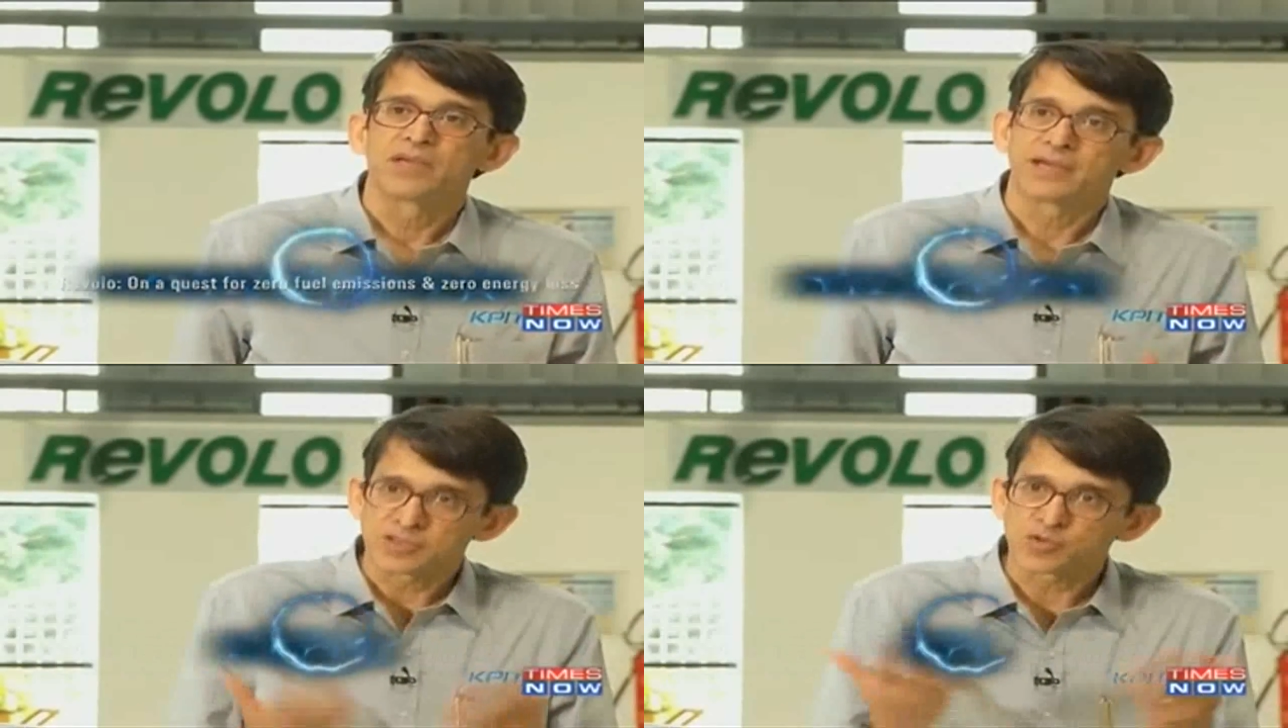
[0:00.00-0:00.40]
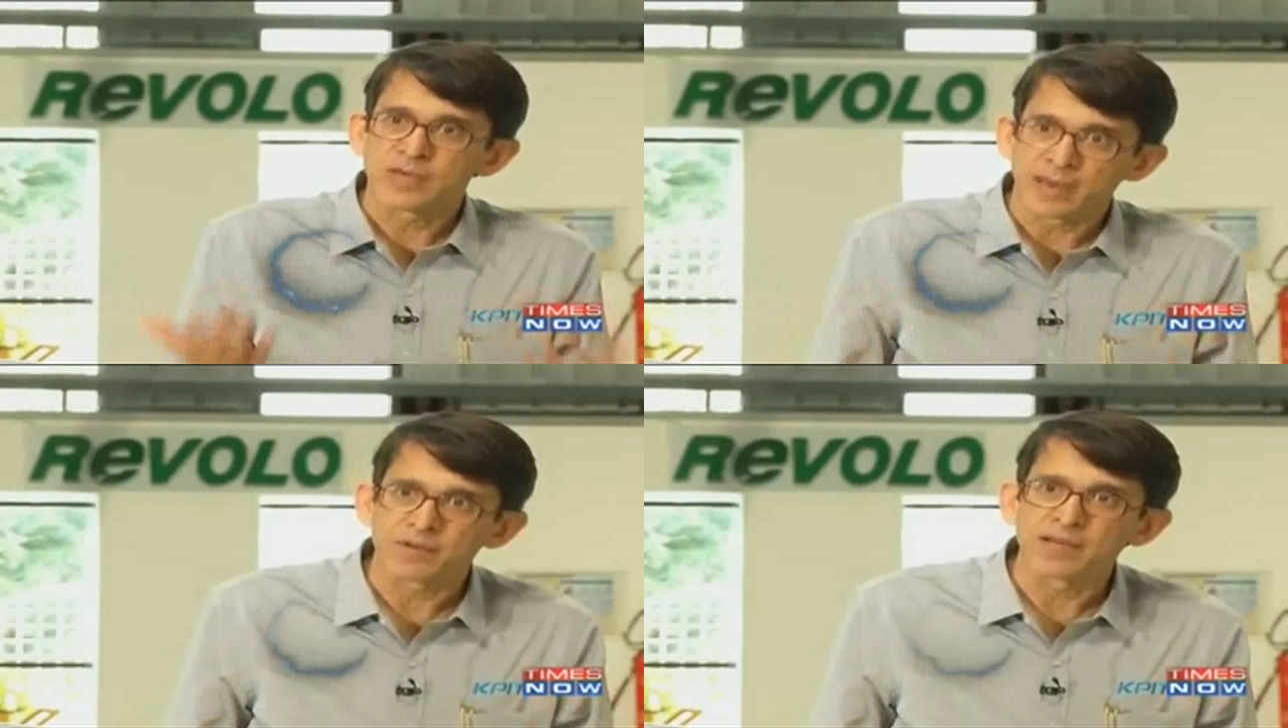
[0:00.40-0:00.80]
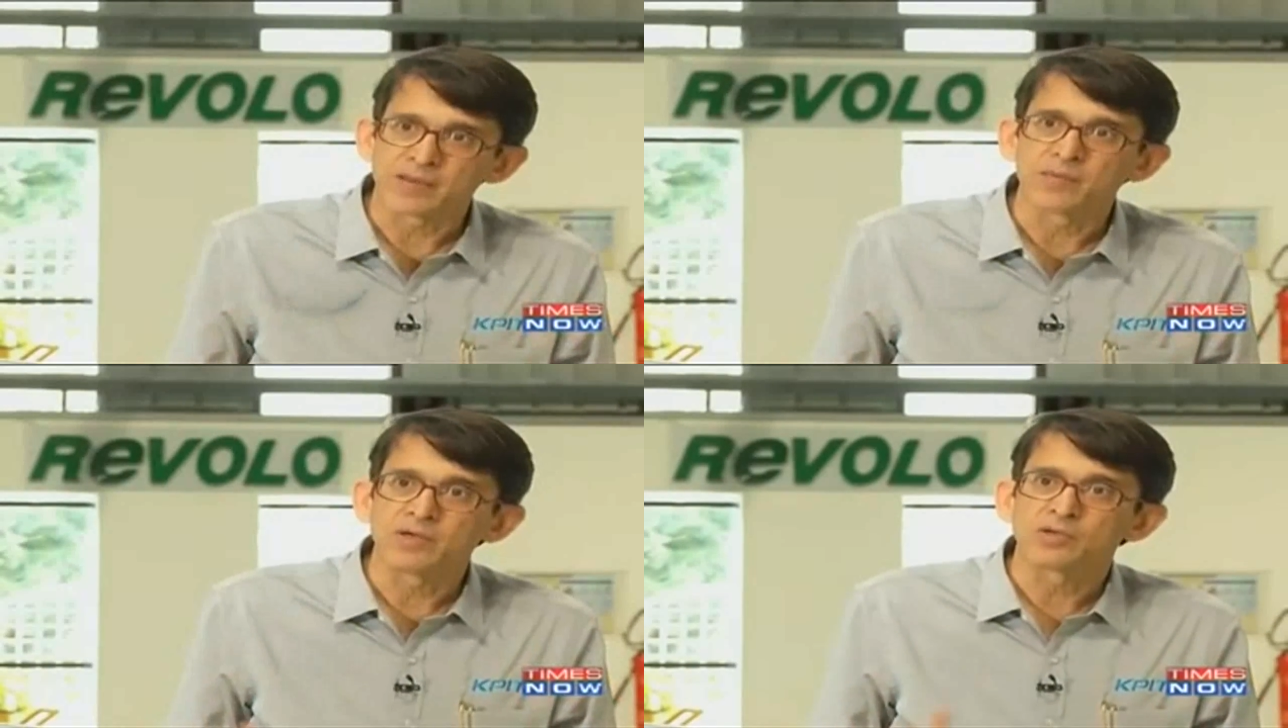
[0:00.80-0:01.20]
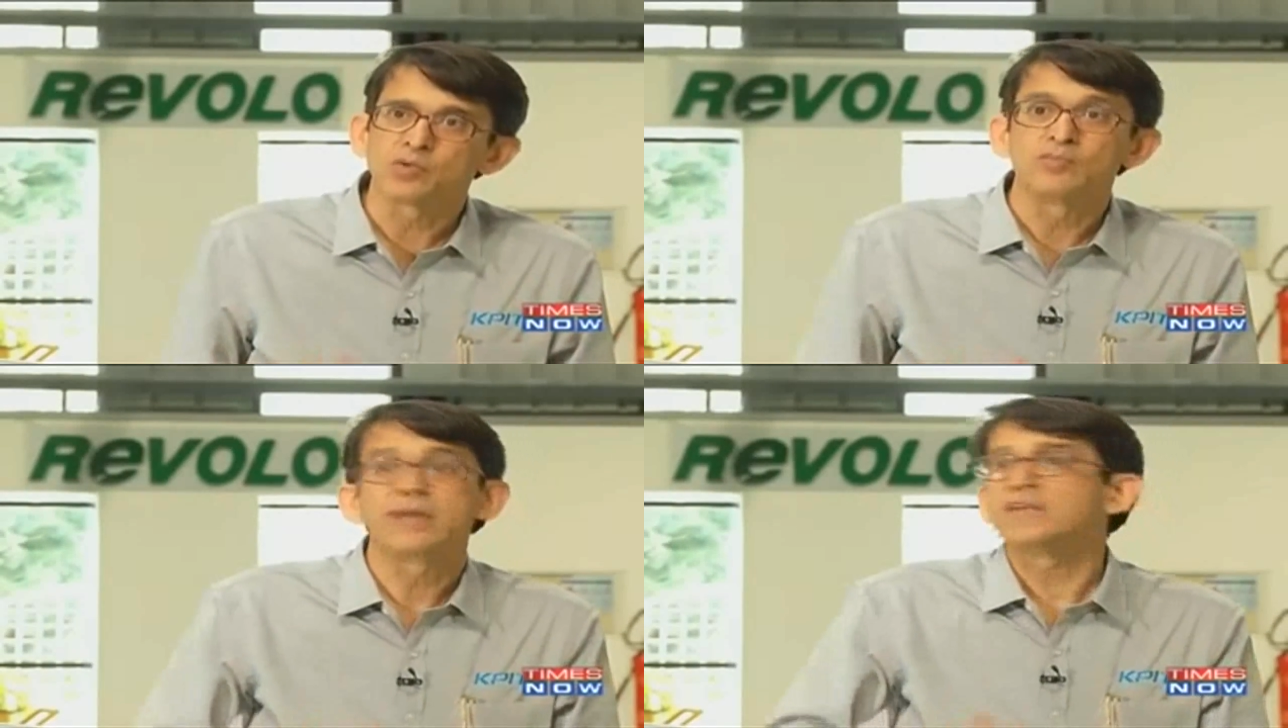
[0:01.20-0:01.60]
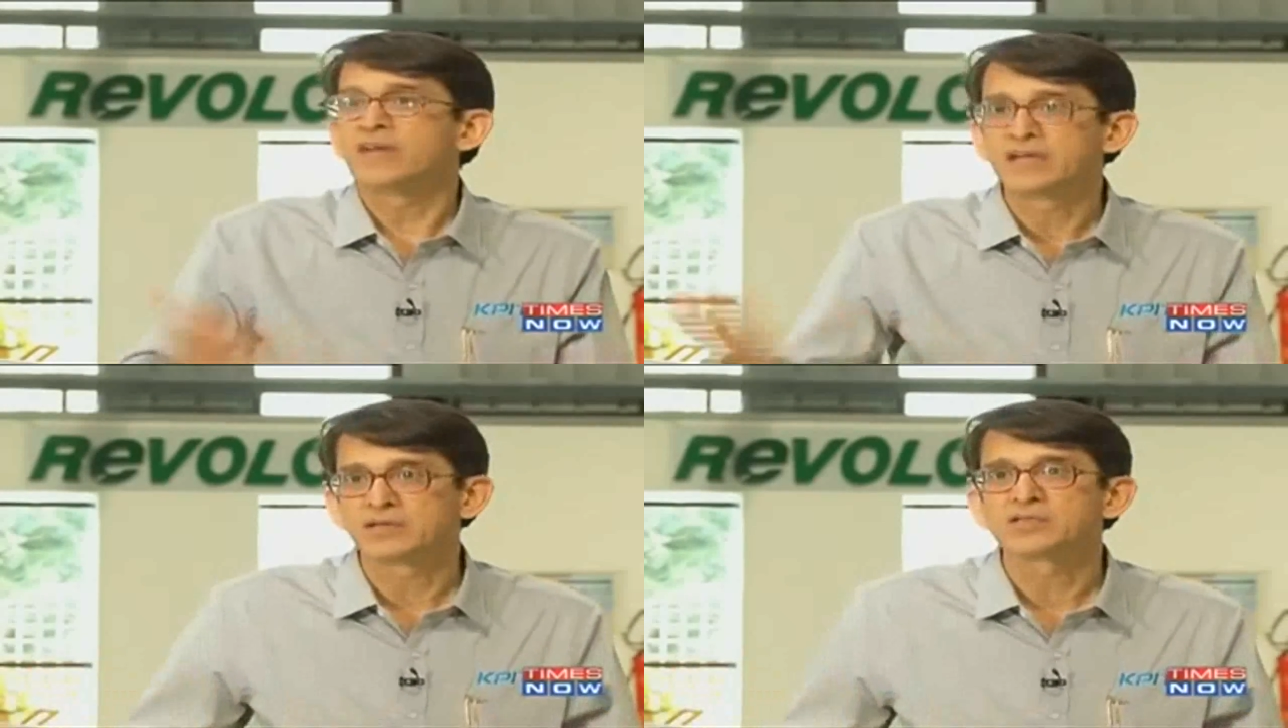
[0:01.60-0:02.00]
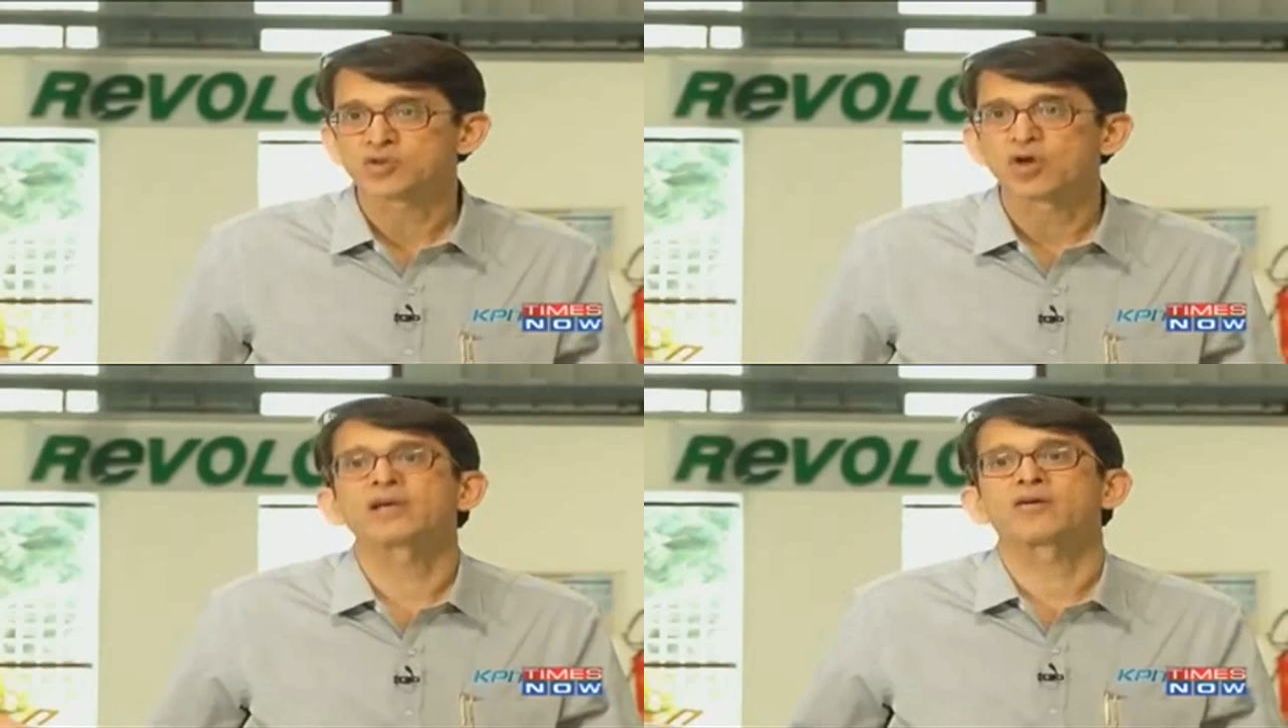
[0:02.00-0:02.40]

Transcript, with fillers: It has to be applicable to many vehicles all